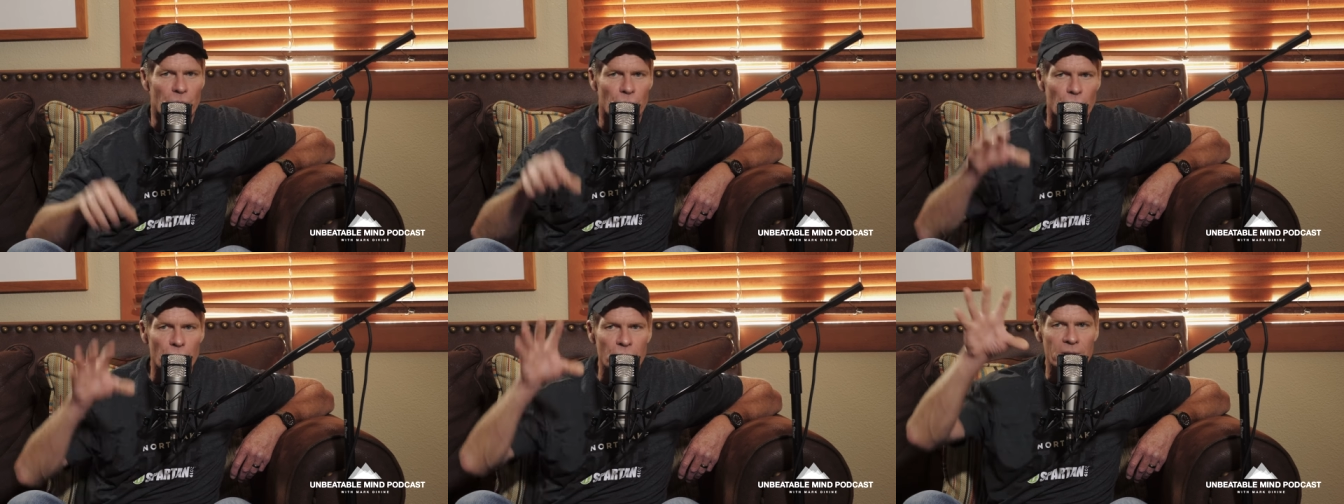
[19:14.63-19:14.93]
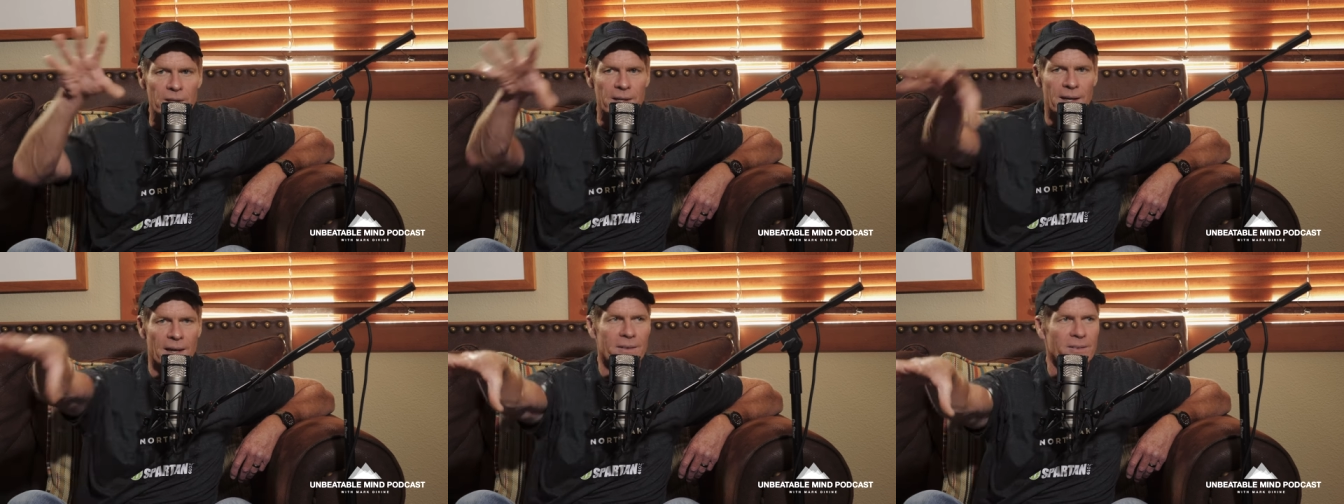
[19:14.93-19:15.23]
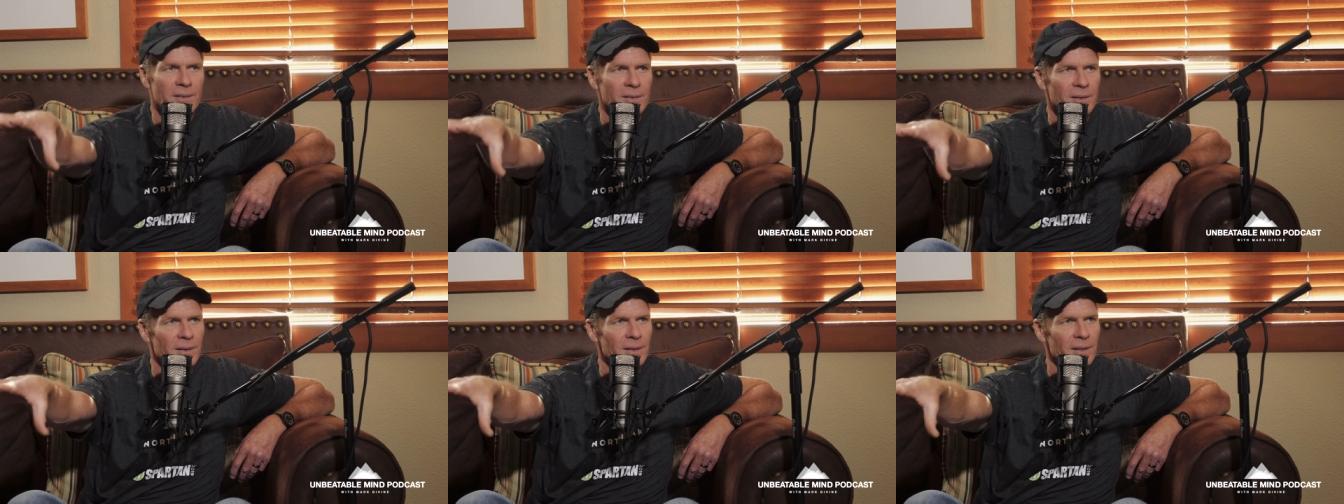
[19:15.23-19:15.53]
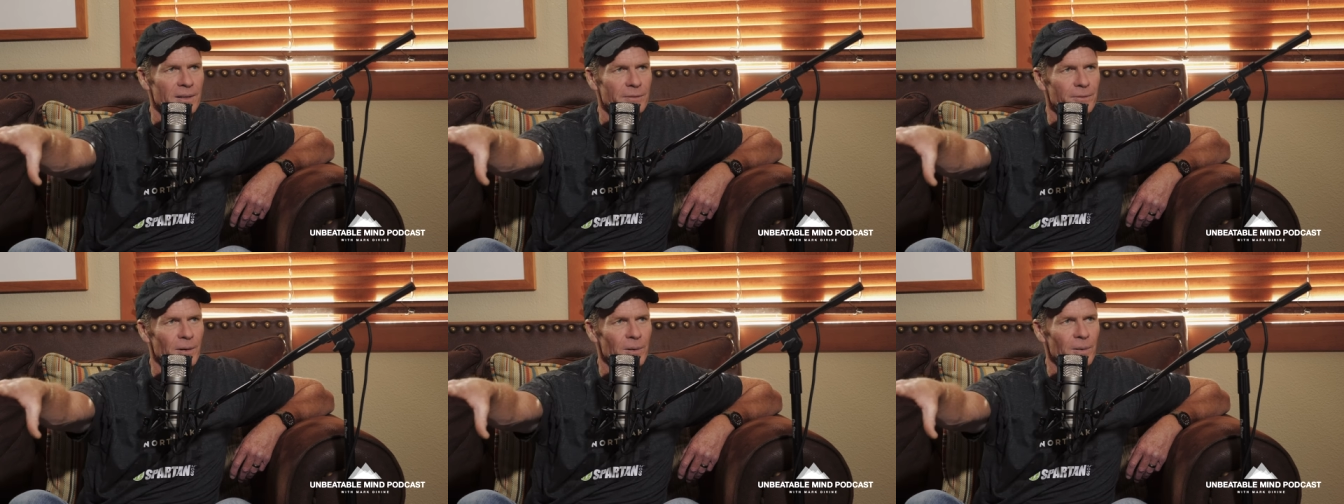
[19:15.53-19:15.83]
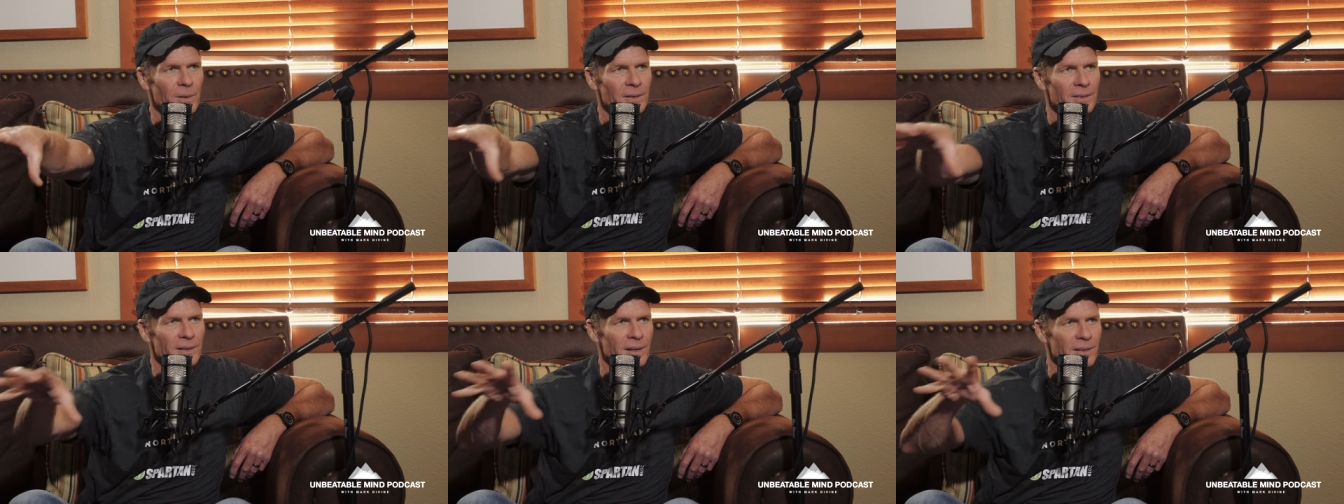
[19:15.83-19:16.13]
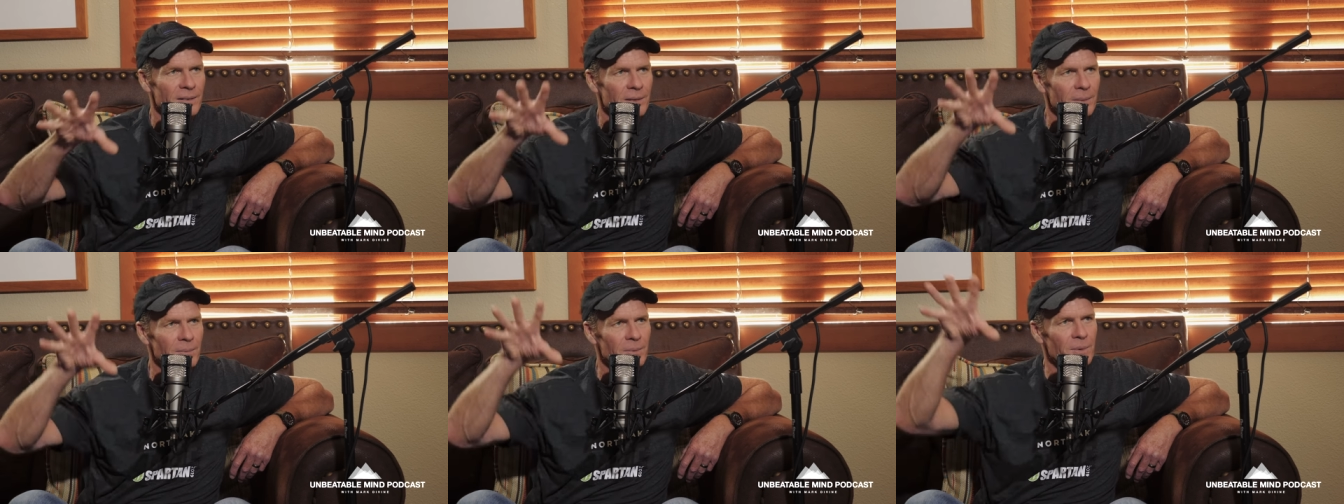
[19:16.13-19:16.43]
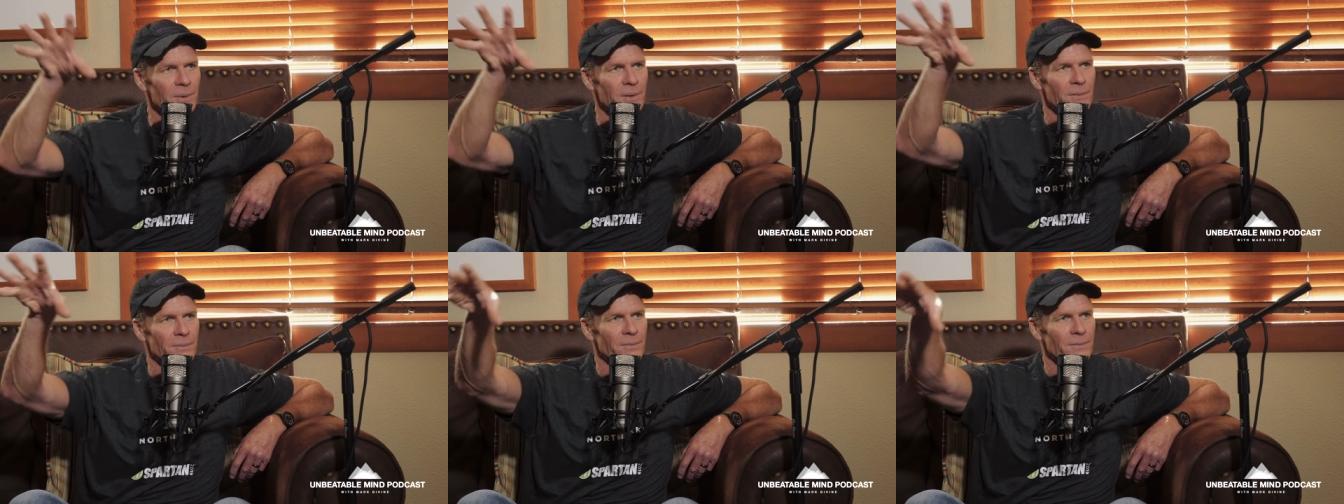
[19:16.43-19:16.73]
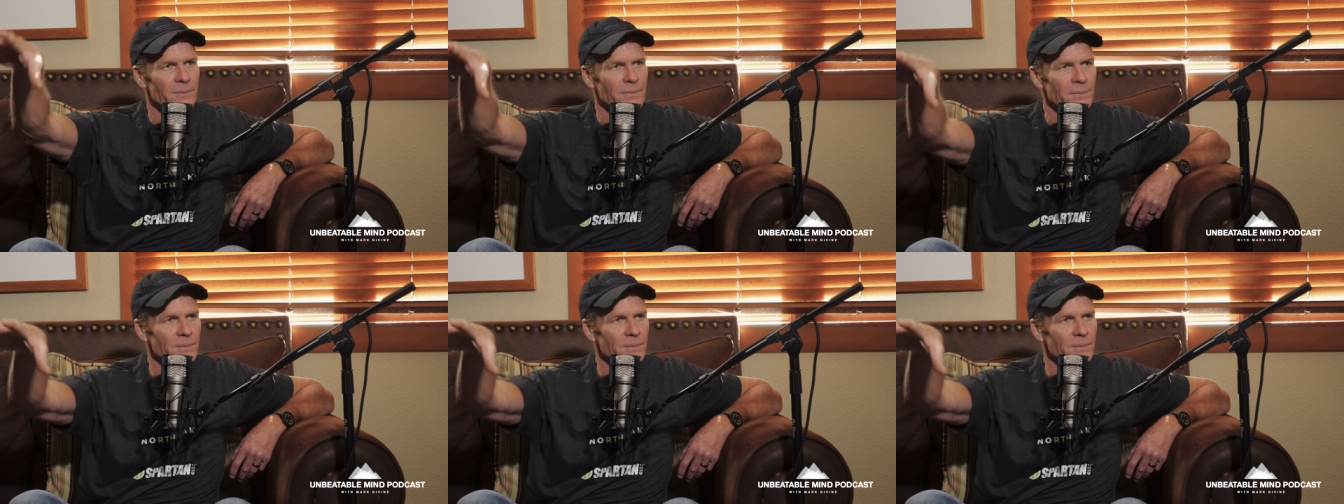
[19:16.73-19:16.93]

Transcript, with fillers: Really externally focused on some sort of